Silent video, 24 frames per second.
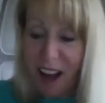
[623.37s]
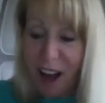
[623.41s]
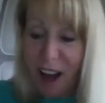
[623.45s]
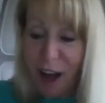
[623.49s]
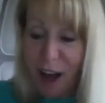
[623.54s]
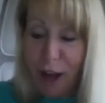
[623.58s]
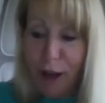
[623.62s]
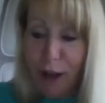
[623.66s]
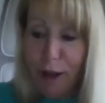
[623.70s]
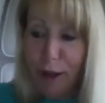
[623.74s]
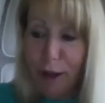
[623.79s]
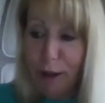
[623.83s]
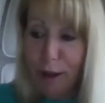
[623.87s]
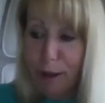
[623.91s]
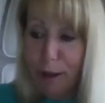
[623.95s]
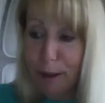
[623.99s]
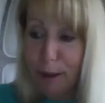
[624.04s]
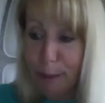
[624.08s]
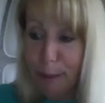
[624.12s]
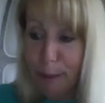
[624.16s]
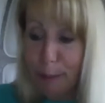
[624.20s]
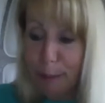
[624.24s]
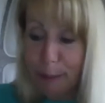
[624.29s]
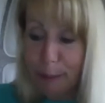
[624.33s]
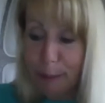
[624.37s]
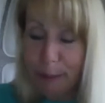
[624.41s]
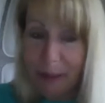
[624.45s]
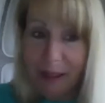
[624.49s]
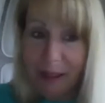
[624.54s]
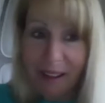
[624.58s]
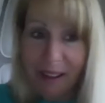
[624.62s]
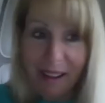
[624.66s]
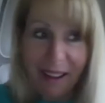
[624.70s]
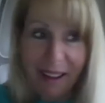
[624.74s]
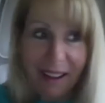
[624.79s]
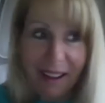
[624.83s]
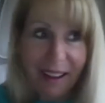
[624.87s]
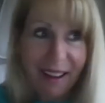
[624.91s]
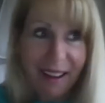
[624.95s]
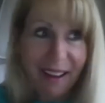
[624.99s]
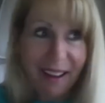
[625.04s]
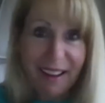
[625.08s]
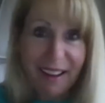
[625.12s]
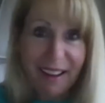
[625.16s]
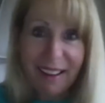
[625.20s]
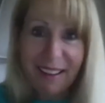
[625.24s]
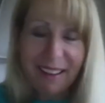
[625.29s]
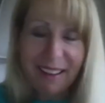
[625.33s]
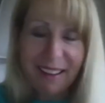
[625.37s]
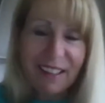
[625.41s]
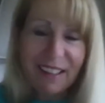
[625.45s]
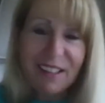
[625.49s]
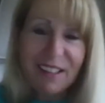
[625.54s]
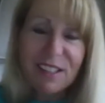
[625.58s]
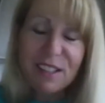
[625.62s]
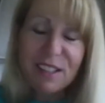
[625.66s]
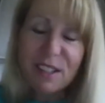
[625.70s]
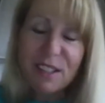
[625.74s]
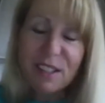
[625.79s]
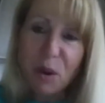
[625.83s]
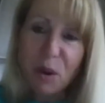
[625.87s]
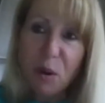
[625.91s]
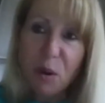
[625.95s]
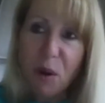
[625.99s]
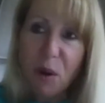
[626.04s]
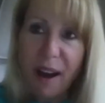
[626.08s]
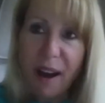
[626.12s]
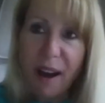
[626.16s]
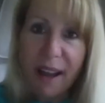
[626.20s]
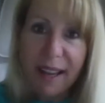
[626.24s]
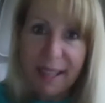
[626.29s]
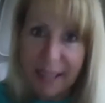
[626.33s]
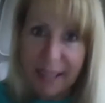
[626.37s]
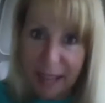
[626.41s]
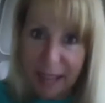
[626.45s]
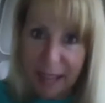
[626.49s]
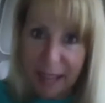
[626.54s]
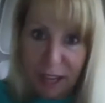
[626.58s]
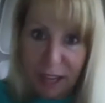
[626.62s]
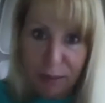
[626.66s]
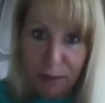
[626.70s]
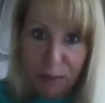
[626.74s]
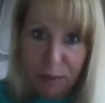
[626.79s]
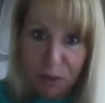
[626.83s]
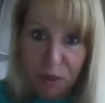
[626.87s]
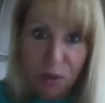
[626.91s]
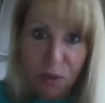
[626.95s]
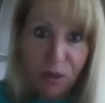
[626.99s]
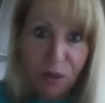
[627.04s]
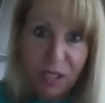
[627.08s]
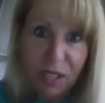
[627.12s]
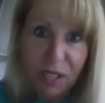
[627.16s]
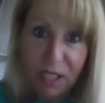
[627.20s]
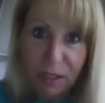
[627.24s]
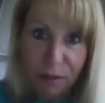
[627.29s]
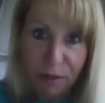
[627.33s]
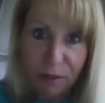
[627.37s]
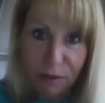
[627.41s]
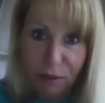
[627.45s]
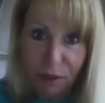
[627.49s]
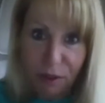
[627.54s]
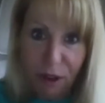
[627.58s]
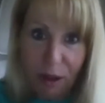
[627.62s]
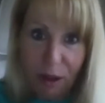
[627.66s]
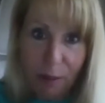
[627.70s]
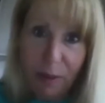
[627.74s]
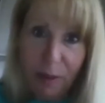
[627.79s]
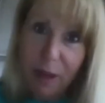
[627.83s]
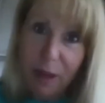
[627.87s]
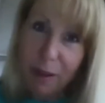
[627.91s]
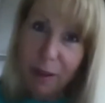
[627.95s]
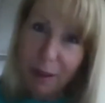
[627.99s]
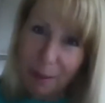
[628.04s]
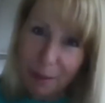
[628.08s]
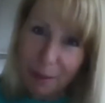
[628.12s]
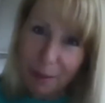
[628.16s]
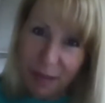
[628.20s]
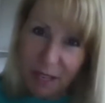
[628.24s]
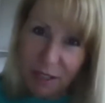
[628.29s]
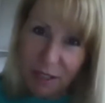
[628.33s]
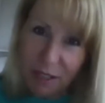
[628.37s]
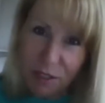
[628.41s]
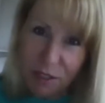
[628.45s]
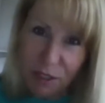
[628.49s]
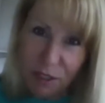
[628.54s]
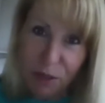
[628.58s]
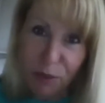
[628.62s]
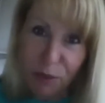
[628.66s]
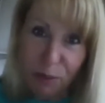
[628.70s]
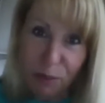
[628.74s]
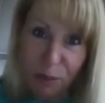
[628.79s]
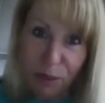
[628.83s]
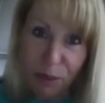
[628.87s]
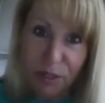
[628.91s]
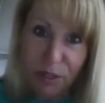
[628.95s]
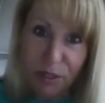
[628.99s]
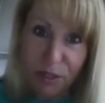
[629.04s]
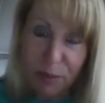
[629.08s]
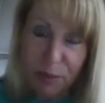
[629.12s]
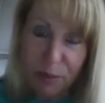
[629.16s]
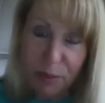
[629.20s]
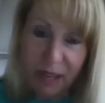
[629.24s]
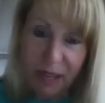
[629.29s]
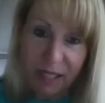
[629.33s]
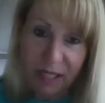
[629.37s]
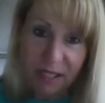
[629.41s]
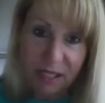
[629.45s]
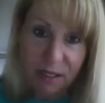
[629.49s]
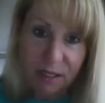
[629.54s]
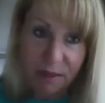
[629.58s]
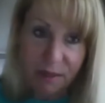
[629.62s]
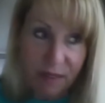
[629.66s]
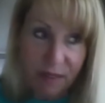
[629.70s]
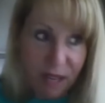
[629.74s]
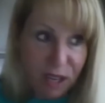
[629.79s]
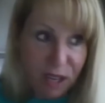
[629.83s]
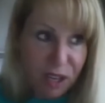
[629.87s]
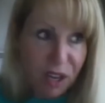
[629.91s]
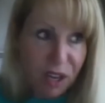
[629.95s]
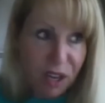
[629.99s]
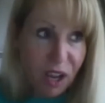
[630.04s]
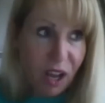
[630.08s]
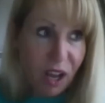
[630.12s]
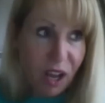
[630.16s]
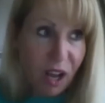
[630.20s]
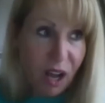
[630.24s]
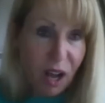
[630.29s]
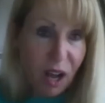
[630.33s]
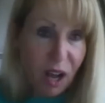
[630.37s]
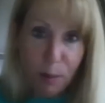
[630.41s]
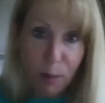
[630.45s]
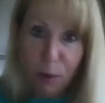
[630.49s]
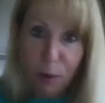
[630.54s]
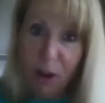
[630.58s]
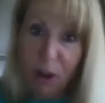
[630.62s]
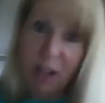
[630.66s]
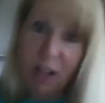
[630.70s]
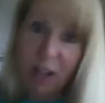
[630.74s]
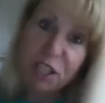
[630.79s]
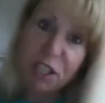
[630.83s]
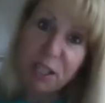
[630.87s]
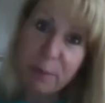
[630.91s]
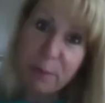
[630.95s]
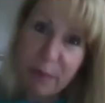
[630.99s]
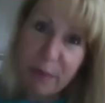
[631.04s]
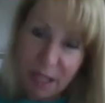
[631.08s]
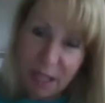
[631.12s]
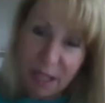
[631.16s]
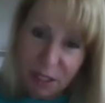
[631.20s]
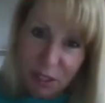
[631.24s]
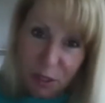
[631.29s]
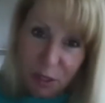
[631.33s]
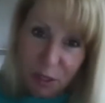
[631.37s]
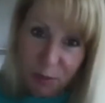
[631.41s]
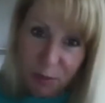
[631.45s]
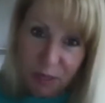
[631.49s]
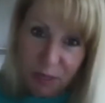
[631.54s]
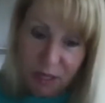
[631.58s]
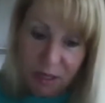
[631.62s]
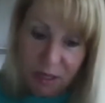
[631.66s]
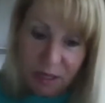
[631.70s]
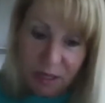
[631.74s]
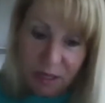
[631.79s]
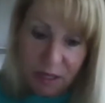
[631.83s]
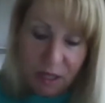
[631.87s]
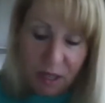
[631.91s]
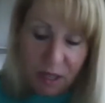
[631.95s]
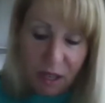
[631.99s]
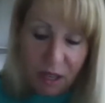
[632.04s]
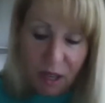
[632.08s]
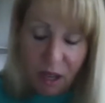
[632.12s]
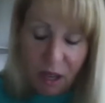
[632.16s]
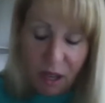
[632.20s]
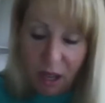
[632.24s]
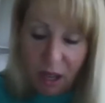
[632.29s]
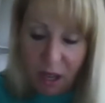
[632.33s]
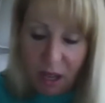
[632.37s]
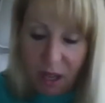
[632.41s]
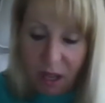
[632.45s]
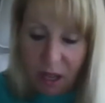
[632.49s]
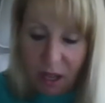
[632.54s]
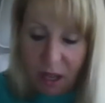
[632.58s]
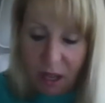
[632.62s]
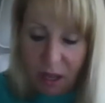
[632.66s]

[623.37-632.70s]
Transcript: Um, I, I, so I came purely from a patient perspective and a project management uh,